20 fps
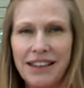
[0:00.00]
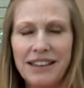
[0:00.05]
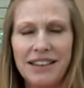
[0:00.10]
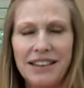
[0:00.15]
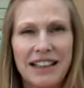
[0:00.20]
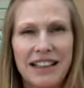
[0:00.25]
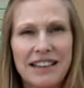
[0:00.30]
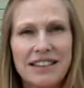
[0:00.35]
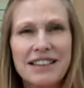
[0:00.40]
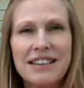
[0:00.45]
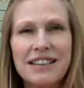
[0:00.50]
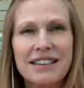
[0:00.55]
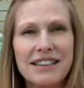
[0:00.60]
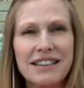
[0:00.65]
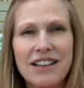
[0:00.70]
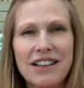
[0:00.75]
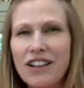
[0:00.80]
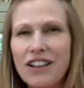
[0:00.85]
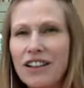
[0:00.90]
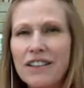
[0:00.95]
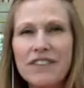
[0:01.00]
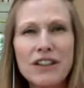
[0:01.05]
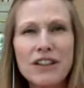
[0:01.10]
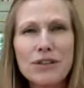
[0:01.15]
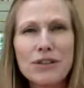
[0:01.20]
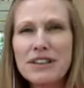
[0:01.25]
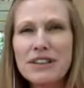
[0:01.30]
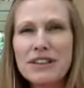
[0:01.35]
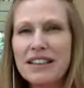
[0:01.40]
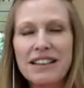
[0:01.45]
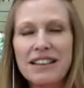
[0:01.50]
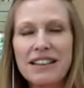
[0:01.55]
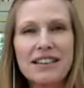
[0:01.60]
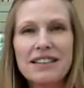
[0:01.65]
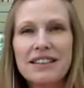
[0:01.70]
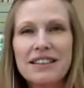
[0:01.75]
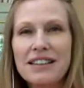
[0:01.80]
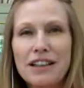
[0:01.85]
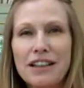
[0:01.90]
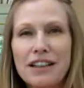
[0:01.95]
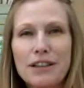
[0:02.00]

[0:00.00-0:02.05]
And that's all of those things.